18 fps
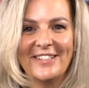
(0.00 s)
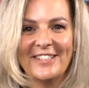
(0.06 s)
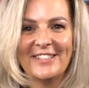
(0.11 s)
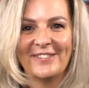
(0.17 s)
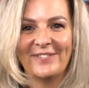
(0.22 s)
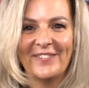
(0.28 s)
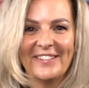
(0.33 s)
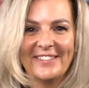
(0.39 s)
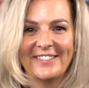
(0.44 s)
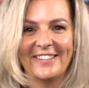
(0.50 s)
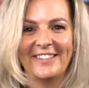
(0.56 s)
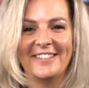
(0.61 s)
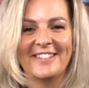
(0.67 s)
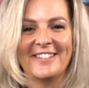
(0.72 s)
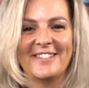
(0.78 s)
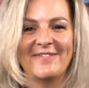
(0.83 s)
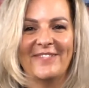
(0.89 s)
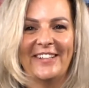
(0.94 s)
as fit as I
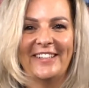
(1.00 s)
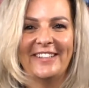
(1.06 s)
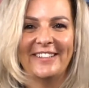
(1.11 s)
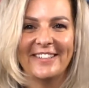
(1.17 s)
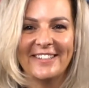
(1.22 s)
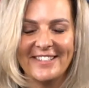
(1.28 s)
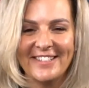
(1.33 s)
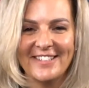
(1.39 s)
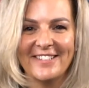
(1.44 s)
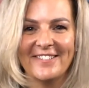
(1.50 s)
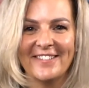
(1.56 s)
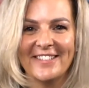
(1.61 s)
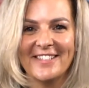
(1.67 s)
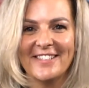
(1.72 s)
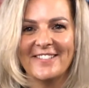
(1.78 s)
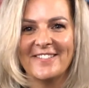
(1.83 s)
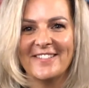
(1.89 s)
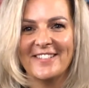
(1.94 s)
used to be to do this
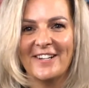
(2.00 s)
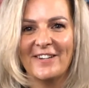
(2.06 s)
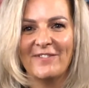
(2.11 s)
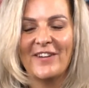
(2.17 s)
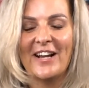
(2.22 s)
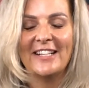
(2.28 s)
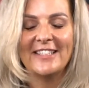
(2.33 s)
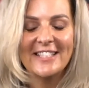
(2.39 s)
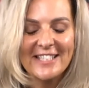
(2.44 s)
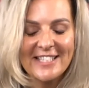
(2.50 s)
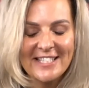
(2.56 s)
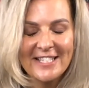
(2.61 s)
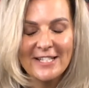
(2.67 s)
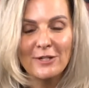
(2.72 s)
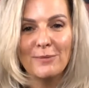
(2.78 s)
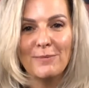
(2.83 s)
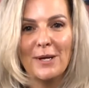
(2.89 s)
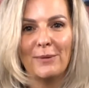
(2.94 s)
new stuff and
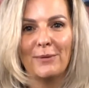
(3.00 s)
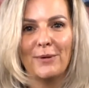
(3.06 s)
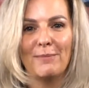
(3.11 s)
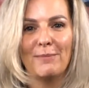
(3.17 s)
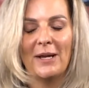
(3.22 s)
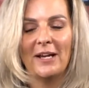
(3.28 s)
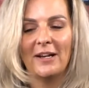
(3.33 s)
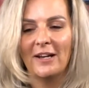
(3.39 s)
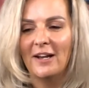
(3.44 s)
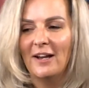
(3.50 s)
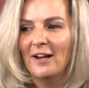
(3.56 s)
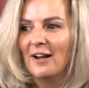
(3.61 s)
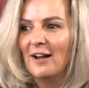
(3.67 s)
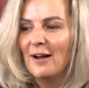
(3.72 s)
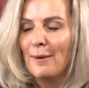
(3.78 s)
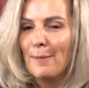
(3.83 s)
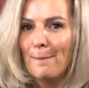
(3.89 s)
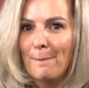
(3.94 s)
still be able to make
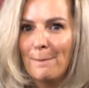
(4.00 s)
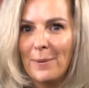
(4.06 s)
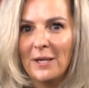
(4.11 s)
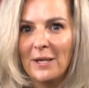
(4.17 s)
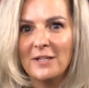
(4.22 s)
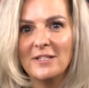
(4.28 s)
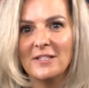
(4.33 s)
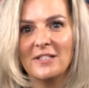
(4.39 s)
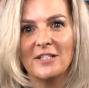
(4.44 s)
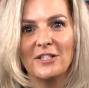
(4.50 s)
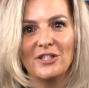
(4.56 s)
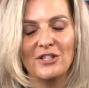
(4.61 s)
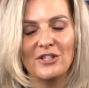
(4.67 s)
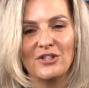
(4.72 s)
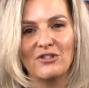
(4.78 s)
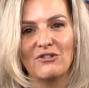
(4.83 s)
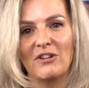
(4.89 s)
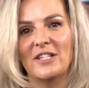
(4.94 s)
big
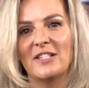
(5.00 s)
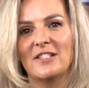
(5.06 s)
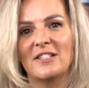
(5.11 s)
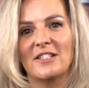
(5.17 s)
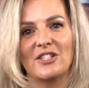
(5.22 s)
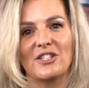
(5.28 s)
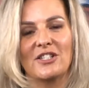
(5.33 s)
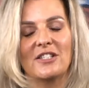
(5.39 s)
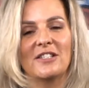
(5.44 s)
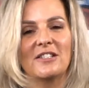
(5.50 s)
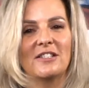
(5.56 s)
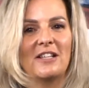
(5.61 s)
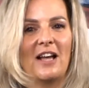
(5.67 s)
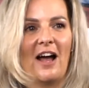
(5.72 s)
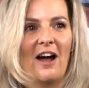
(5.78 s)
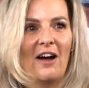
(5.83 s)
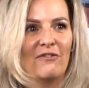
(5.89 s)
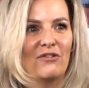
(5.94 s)
decisions, great decisions,
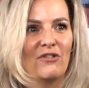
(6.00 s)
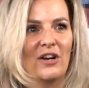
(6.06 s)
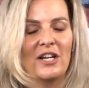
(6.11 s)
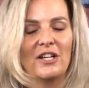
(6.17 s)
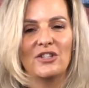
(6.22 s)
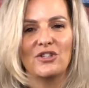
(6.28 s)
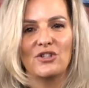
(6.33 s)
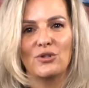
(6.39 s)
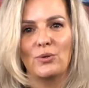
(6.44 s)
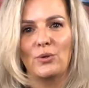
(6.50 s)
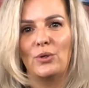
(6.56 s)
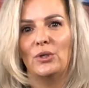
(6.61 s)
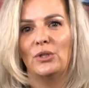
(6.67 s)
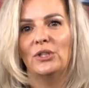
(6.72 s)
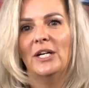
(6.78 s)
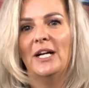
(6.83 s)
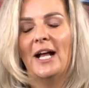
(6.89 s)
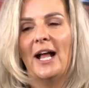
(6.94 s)
have great
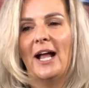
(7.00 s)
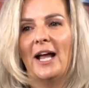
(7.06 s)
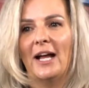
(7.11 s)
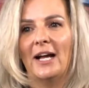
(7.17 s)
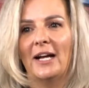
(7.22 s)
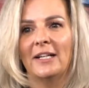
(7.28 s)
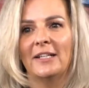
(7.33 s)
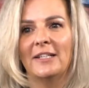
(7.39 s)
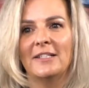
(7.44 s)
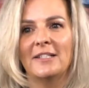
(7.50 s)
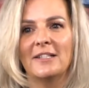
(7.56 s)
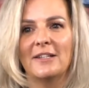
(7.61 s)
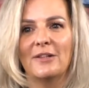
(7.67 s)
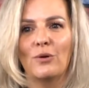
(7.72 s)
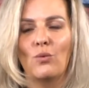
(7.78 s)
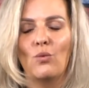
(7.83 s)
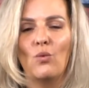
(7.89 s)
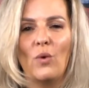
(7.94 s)
control, and
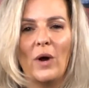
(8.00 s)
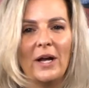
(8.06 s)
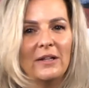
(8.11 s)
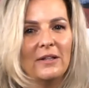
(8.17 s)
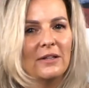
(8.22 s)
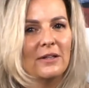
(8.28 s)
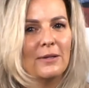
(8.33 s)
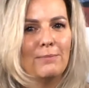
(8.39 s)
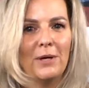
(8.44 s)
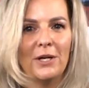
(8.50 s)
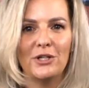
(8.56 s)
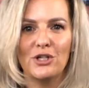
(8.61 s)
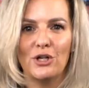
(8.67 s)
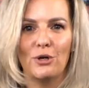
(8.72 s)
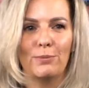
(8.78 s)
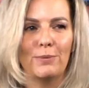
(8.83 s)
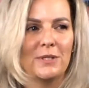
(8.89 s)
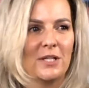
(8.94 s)
the way that the pitch
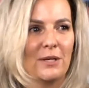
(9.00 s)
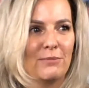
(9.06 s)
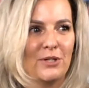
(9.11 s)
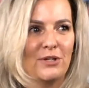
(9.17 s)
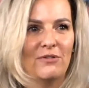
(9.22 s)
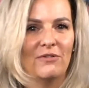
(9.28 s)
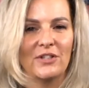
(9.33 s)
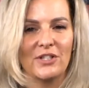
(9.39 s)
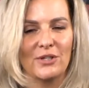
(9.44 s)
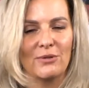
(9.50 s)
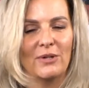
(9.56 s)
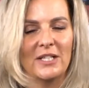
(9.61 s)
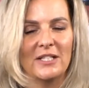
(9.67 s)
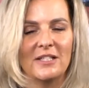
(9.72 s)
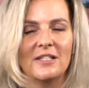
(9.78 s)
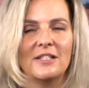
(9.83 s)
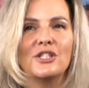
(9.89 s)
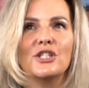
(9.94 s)
opens up to you vision-wise
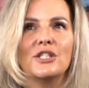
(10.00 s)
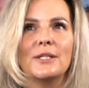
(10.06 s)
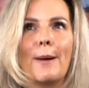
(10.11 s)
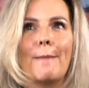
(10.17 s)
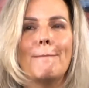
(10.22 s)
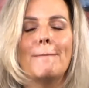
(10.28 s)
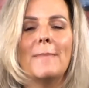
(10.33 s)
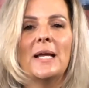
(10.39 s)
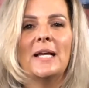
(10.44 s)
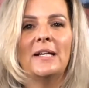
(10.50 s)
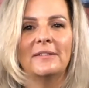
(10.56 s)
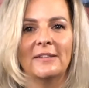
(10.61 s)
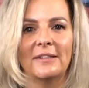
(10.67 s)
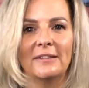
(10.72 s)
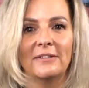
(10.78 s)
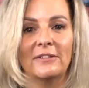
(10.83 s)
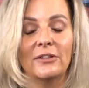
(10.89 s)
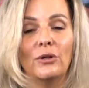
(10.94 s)
is just amazing.
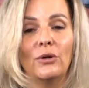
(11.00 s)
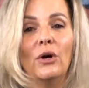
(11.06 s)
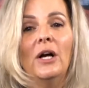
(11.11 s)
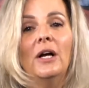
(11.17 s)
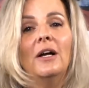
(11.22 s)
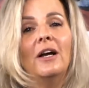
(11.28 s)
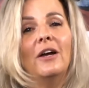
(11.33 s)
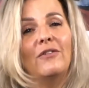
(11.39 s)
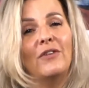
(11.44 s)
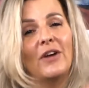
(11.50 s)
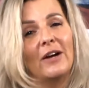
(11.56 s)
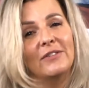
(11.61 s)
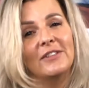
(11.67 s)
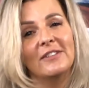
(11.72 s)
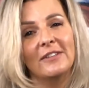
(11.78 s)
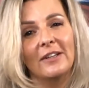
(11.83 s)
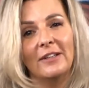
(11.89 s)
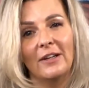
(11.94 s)
So if you haven't
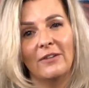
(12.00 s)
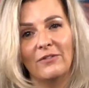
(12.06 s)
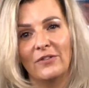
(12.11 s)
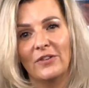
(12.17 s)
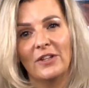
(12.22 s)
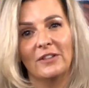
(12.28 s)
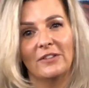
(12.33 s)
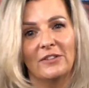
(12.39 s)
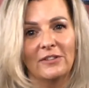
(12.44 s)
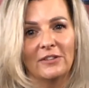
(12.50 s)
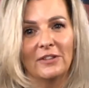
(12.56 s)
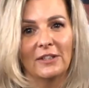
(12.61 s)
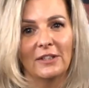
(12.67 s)
signed up for this